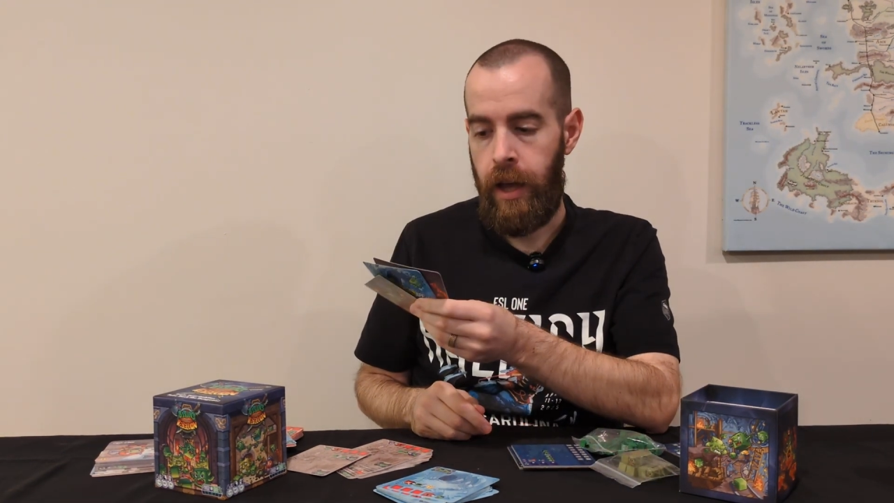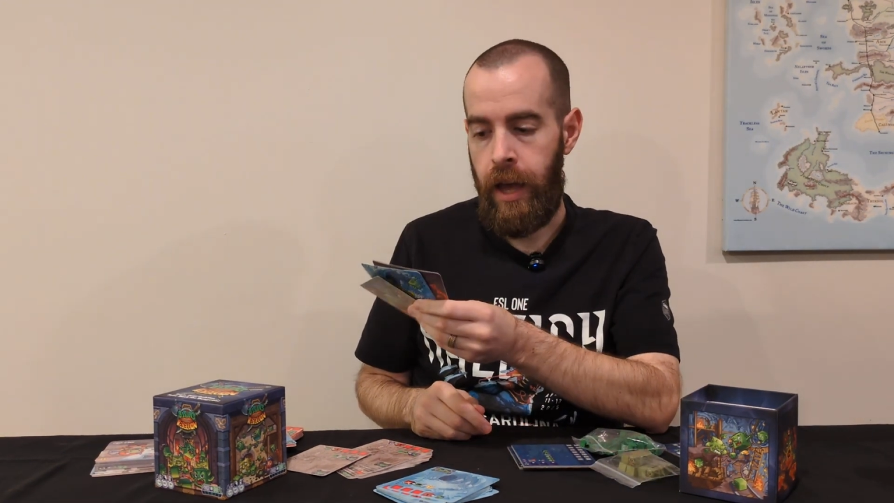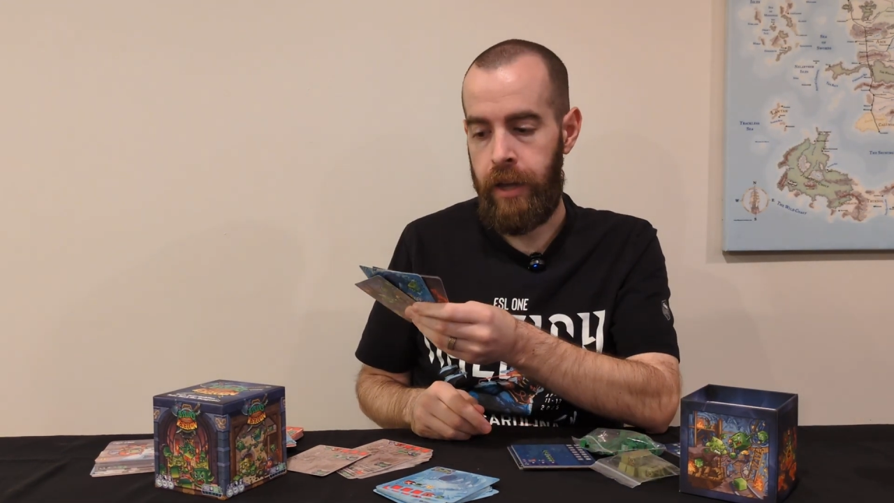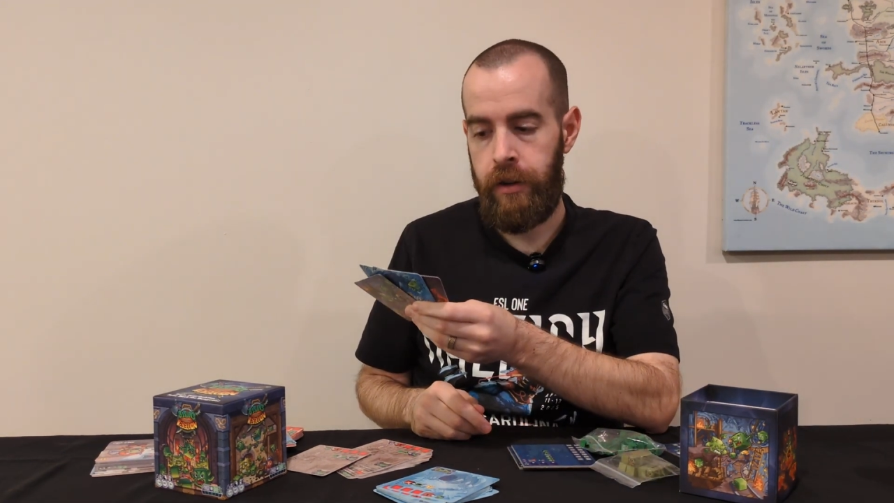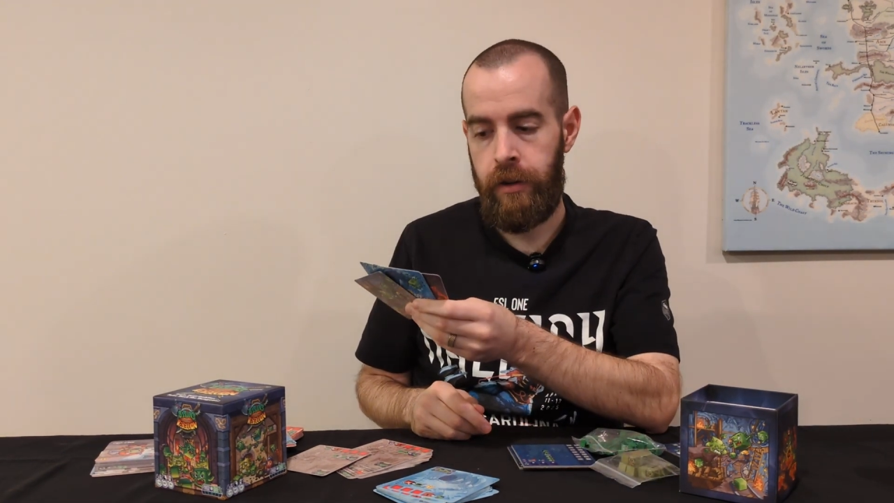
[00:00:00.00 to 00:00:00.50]

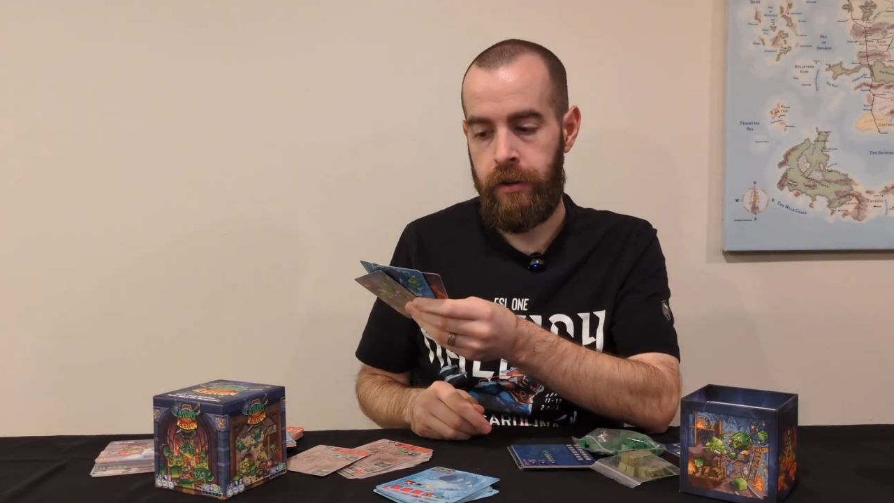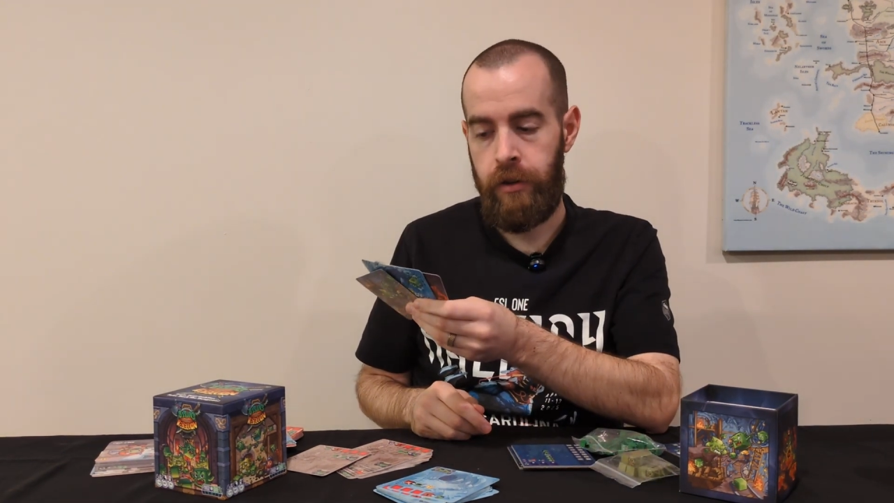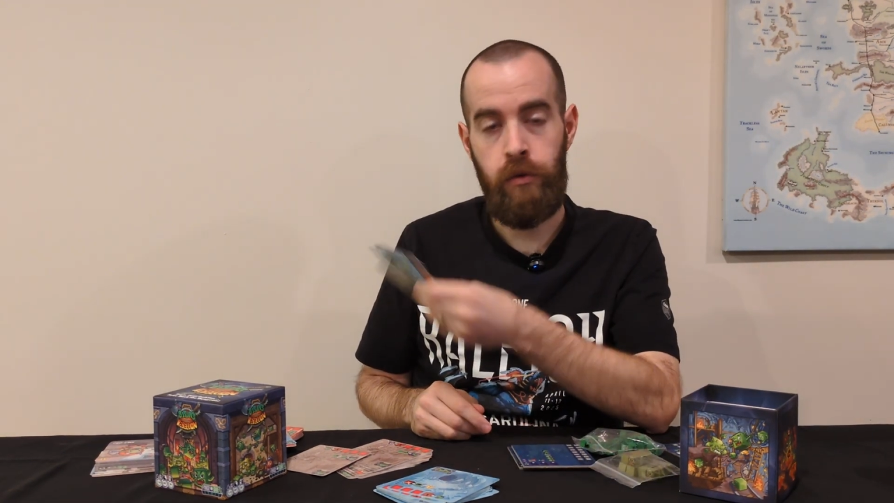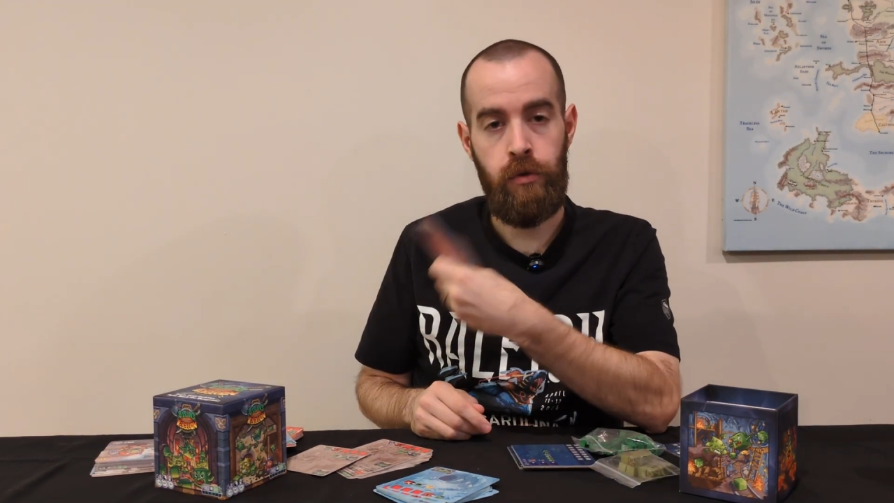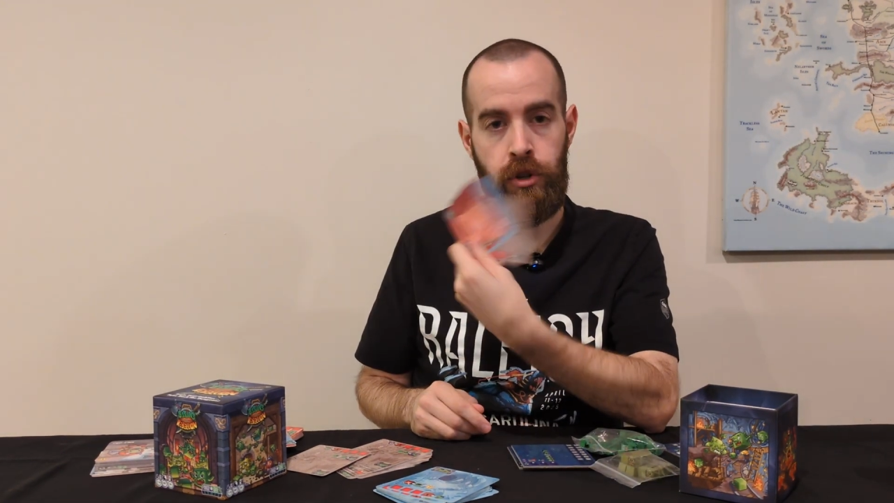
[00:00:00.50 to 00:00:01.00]
and
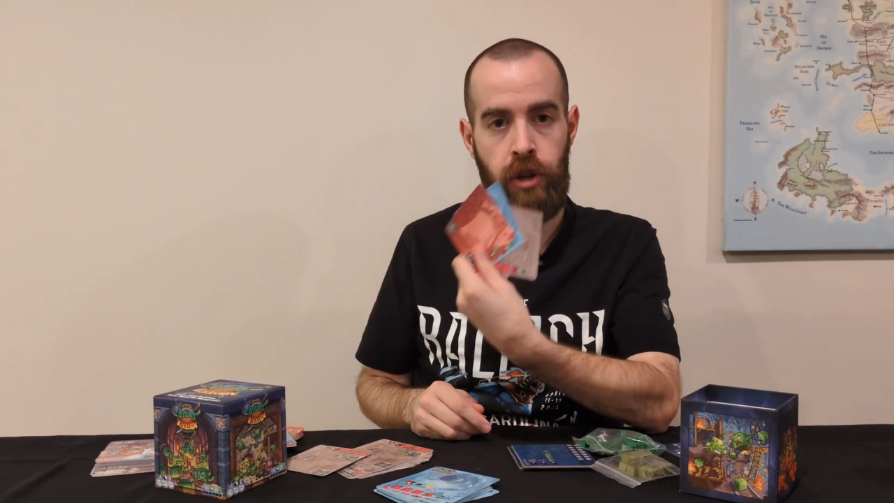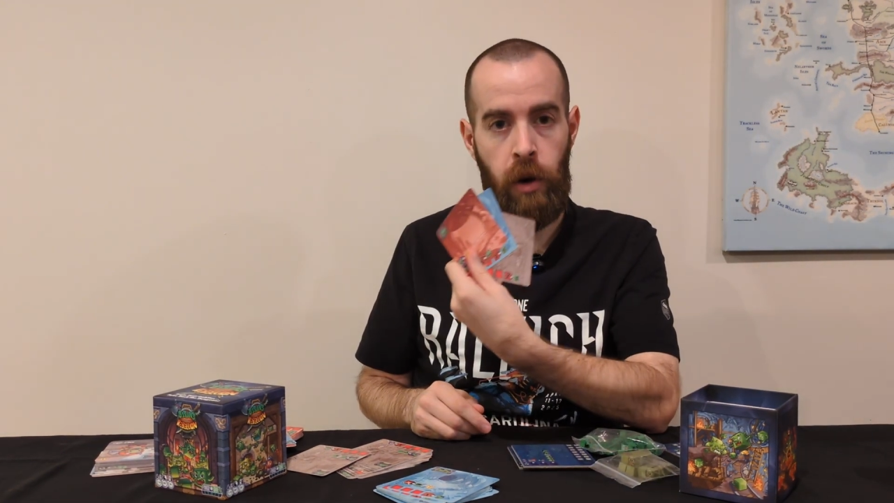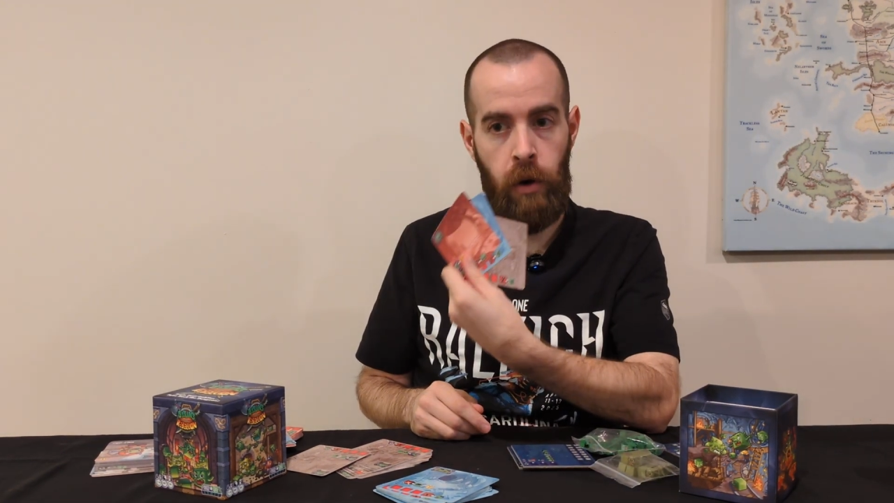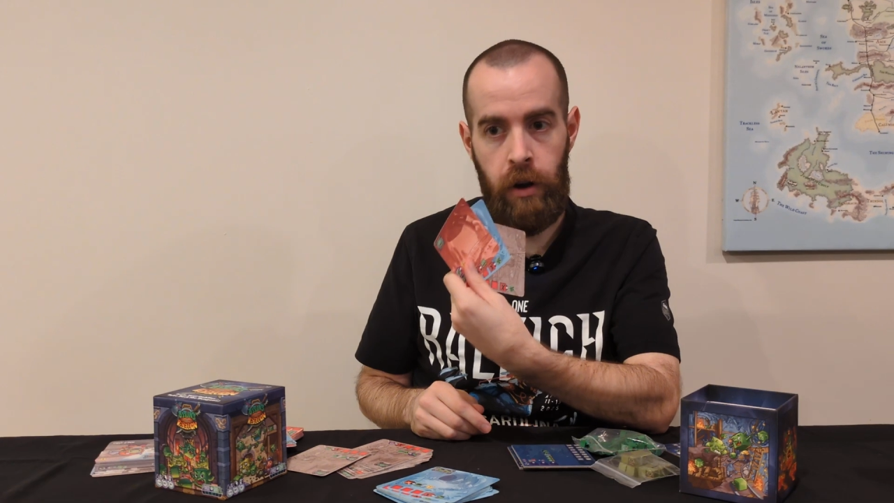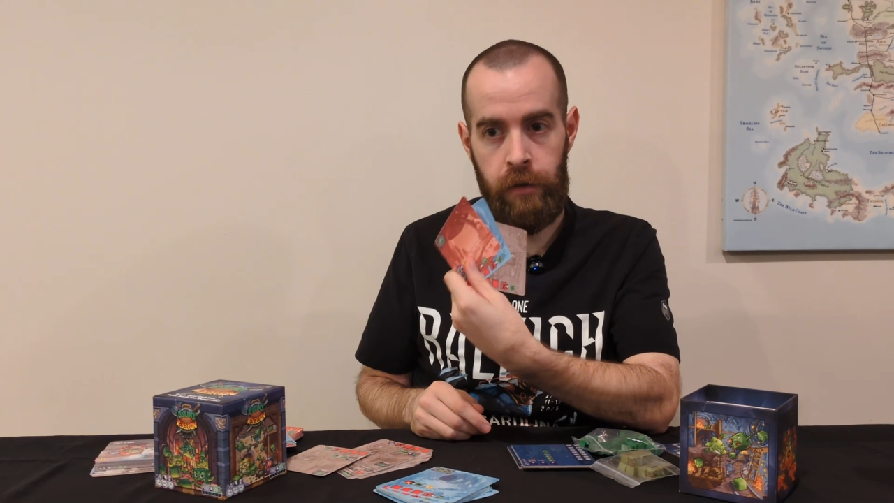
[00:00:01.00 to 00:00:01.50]
you
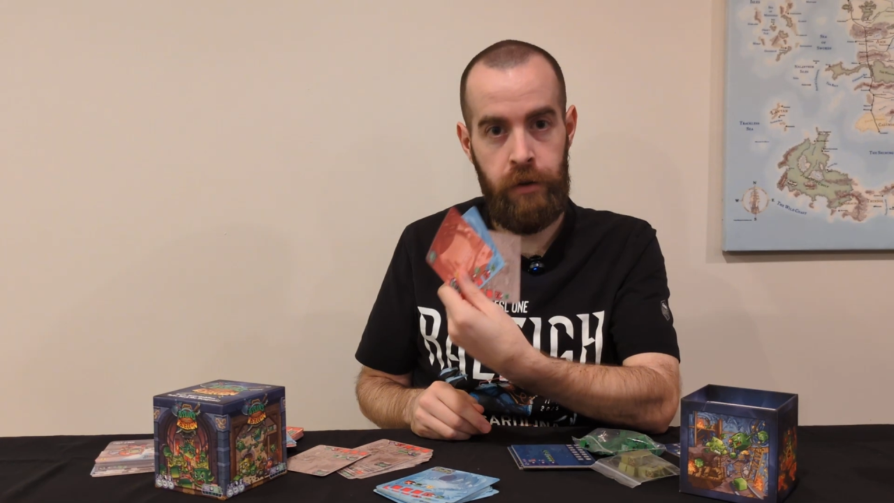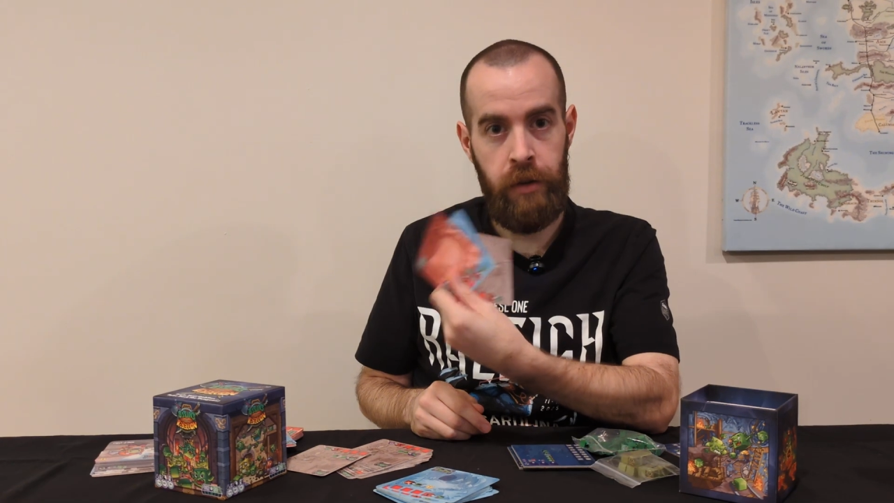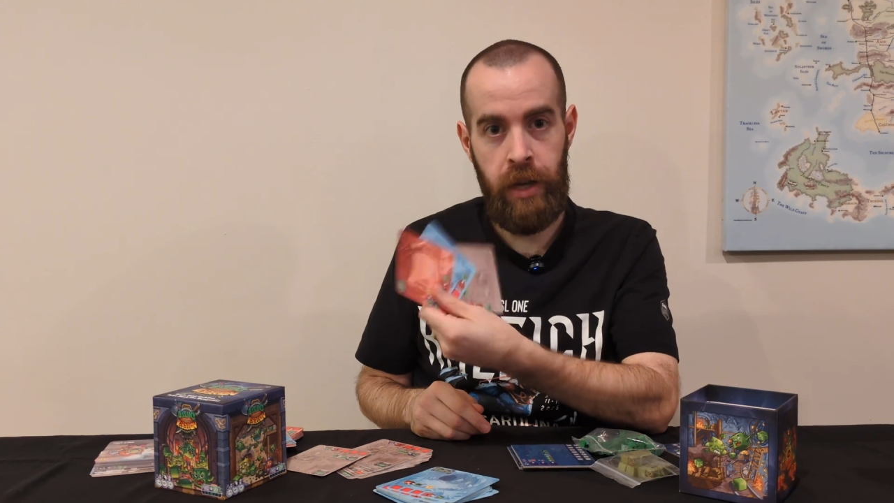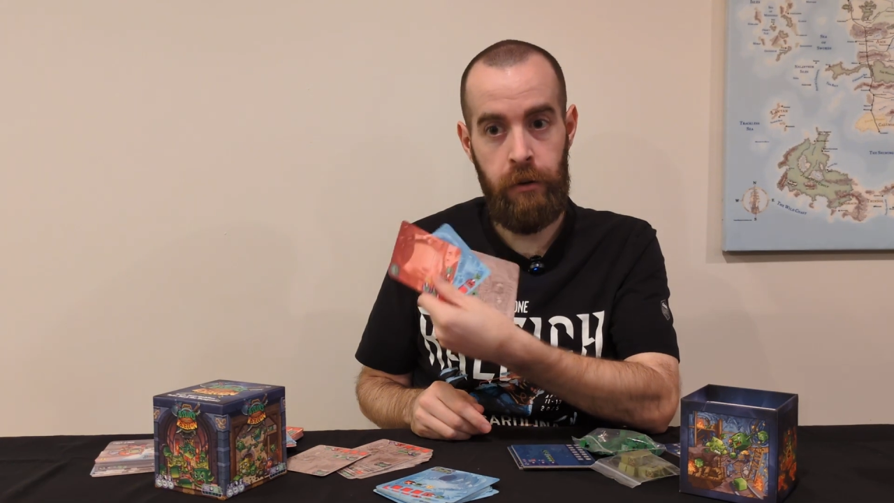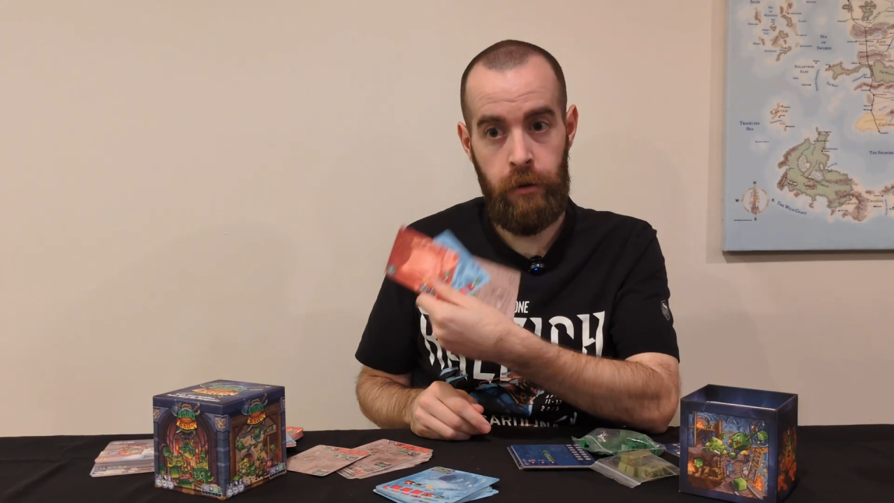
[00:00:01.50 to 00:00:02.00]
show off to the
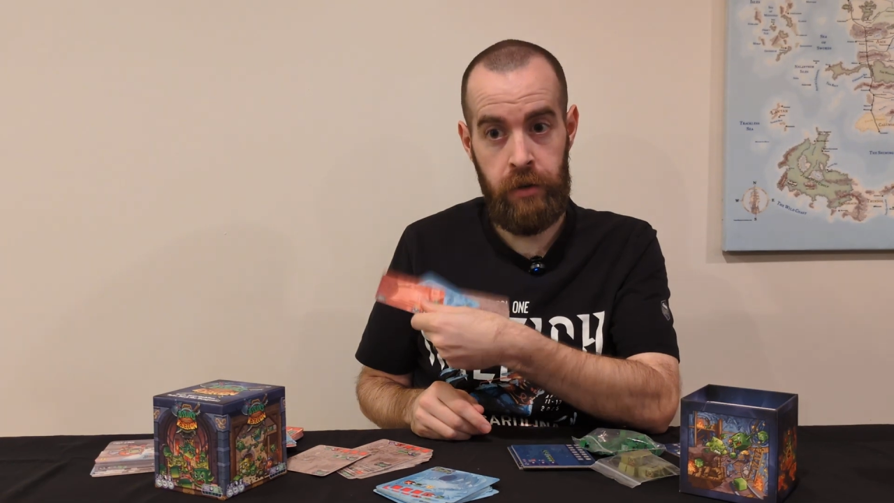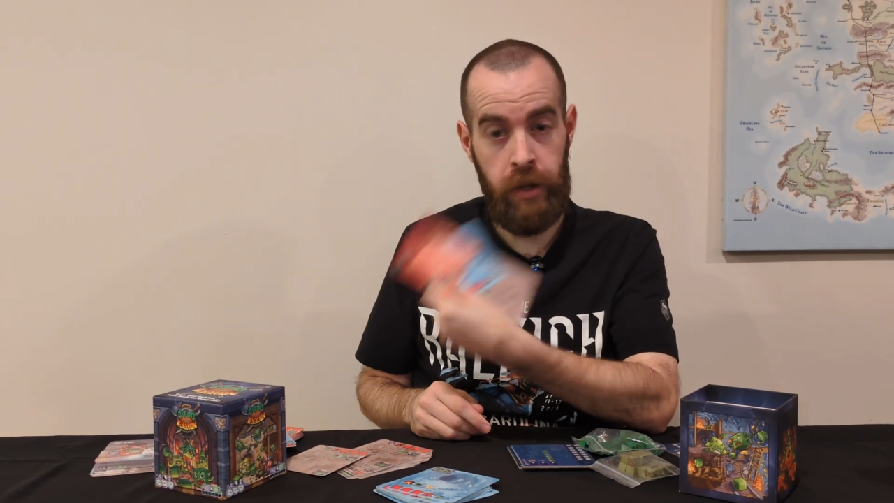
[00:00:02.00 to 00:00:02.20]
heroes,